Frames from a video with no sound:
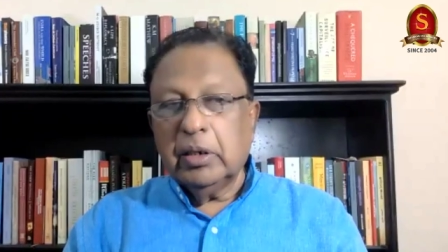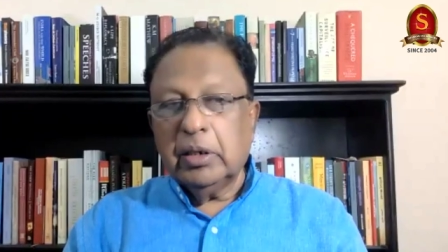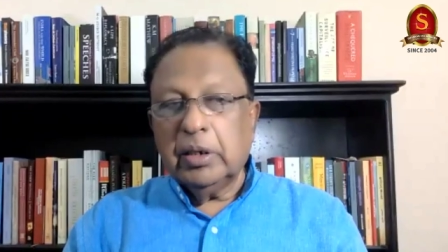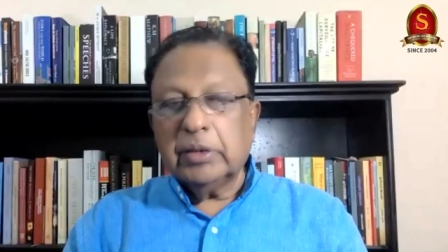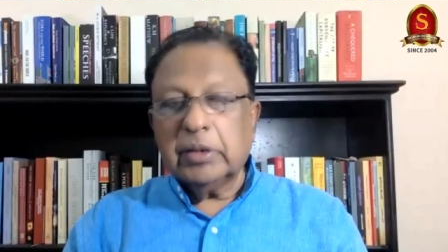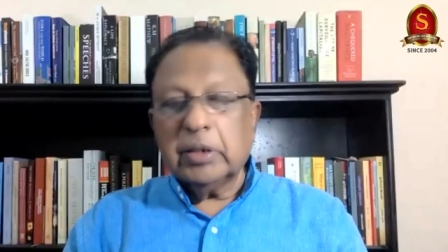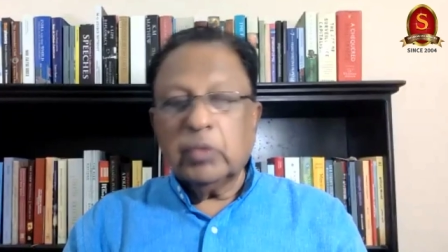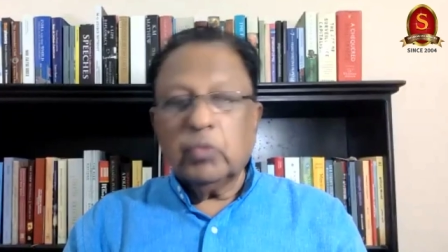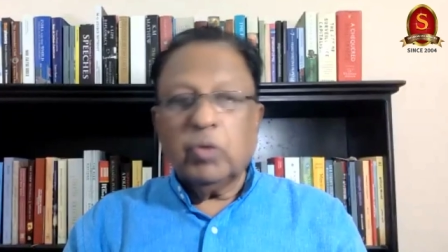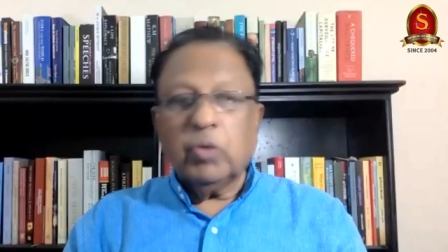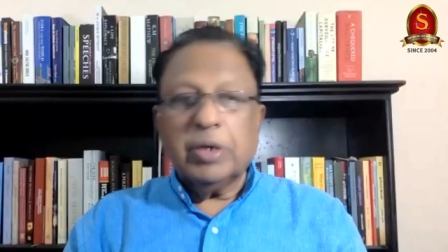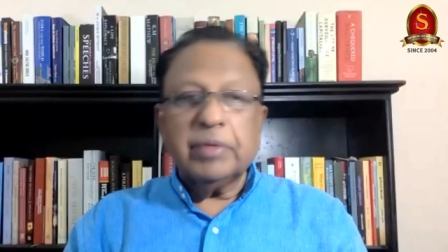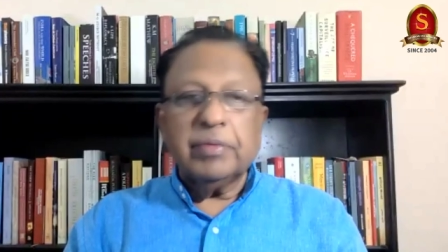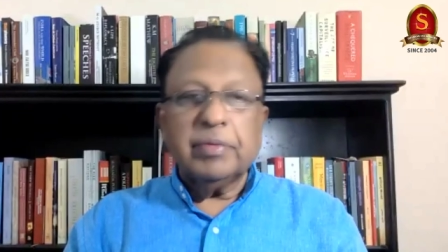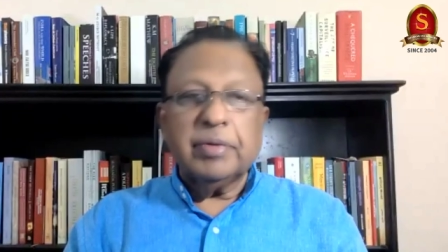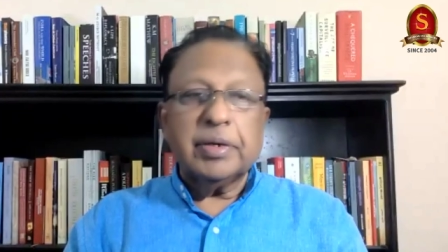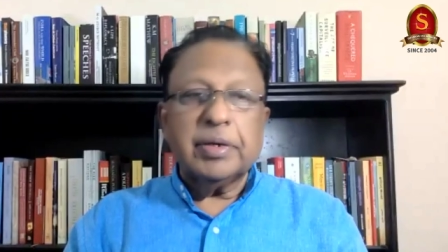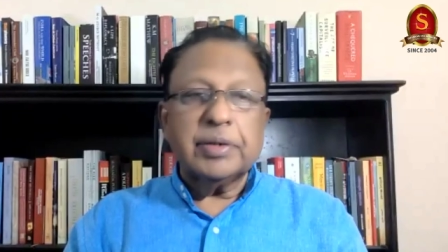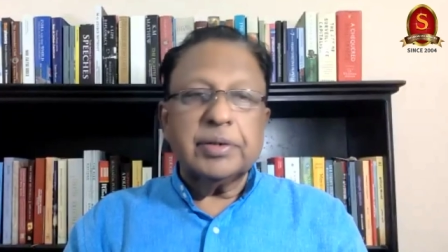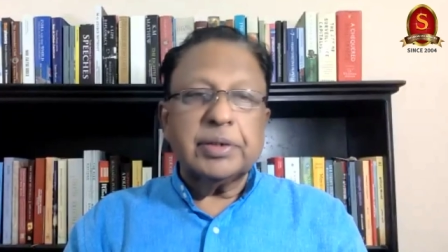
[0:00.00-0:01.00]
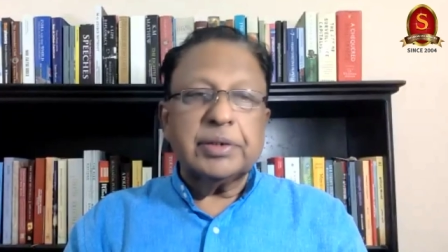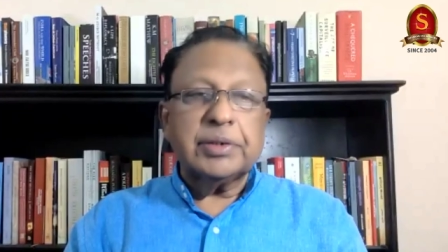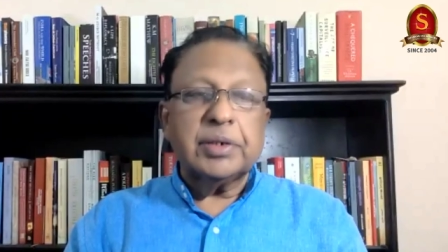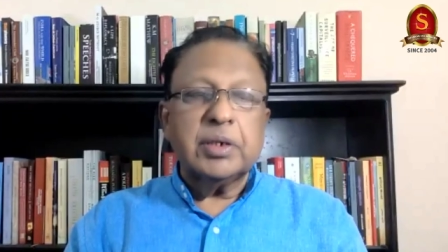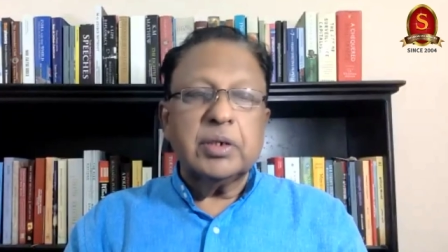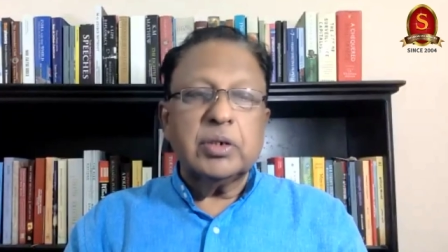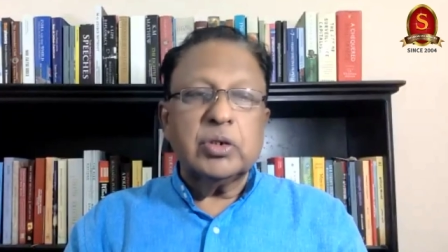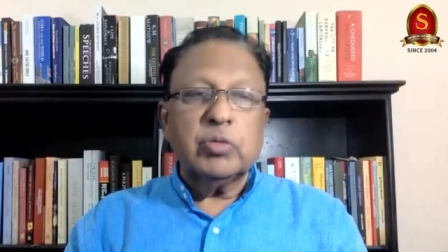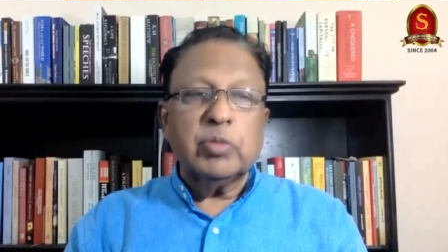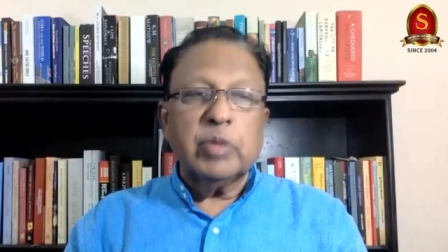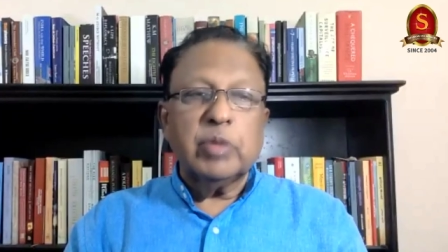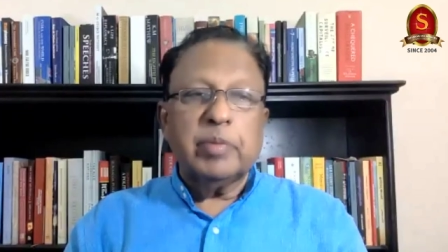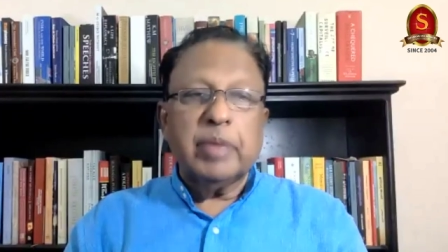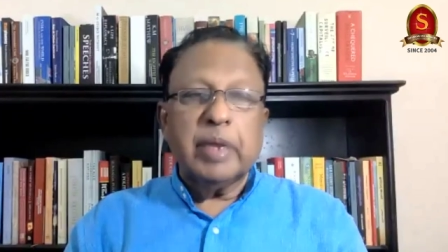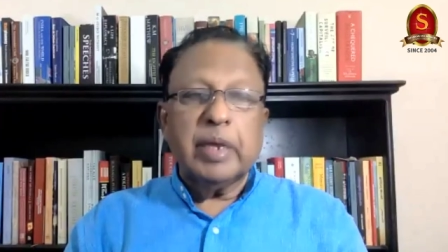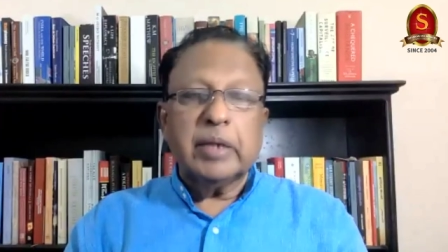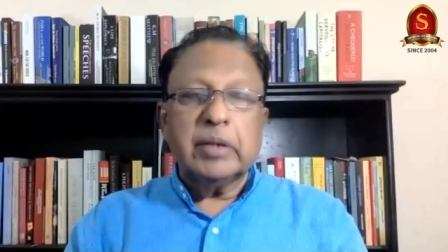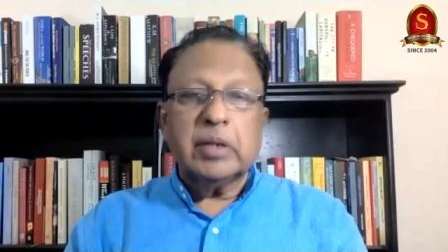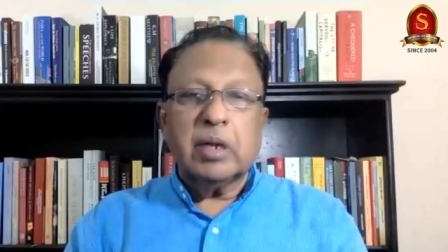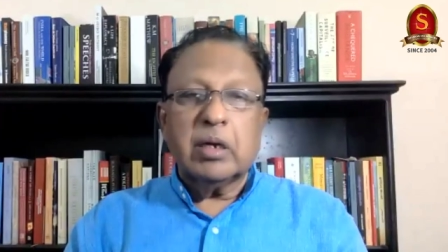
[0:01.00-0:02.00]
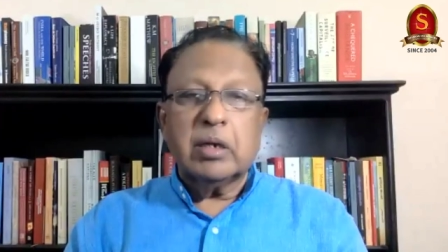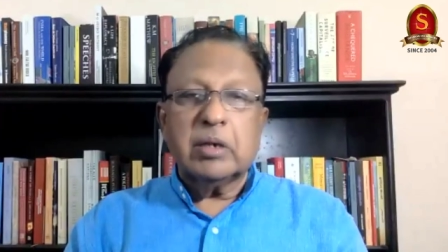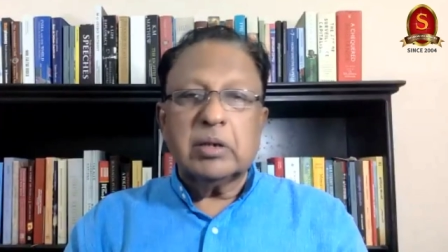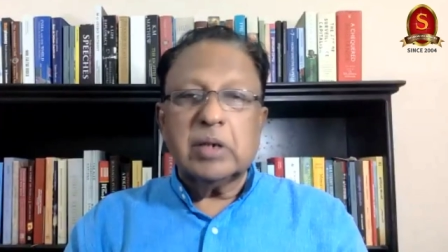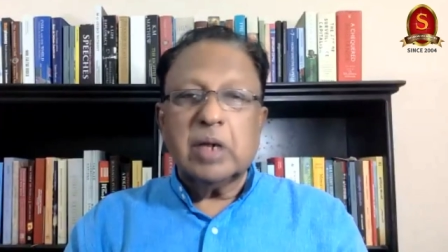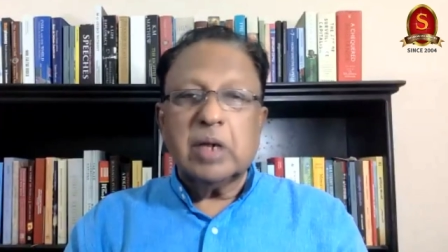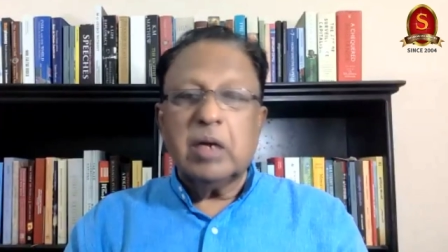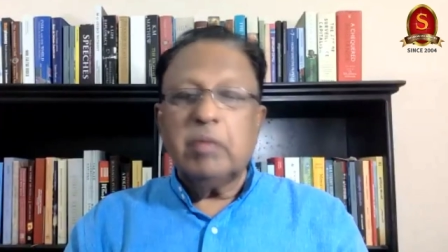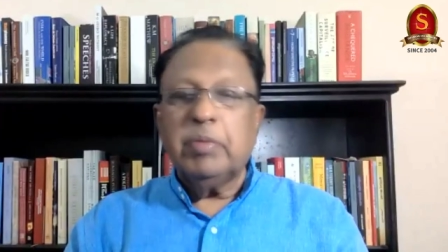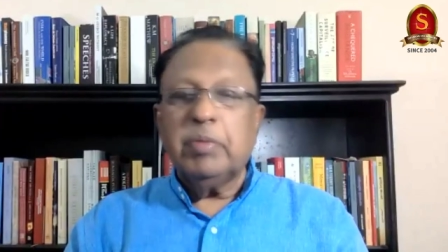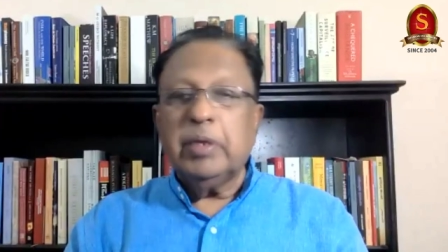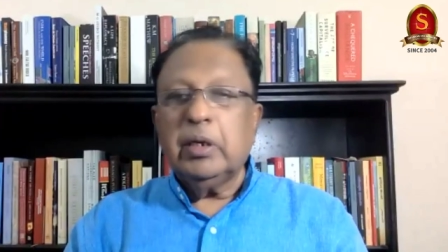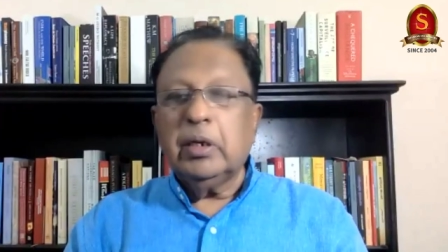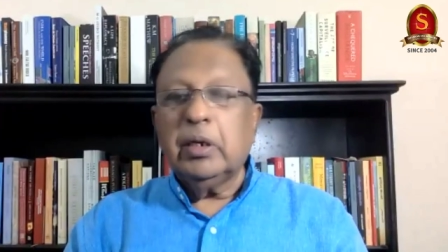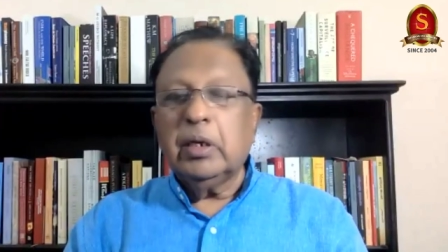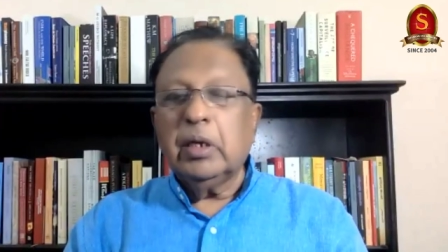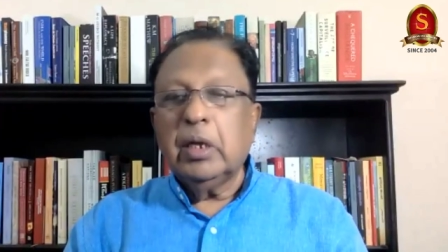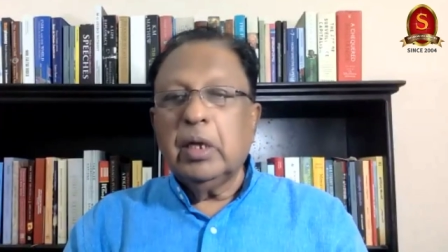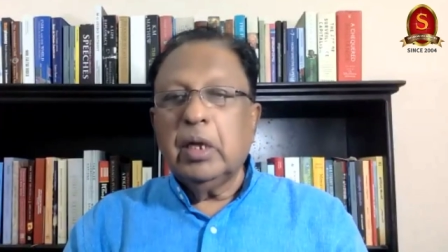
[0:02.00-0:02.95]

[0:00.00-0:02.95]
He said, whatever restrictions you may make, there will still be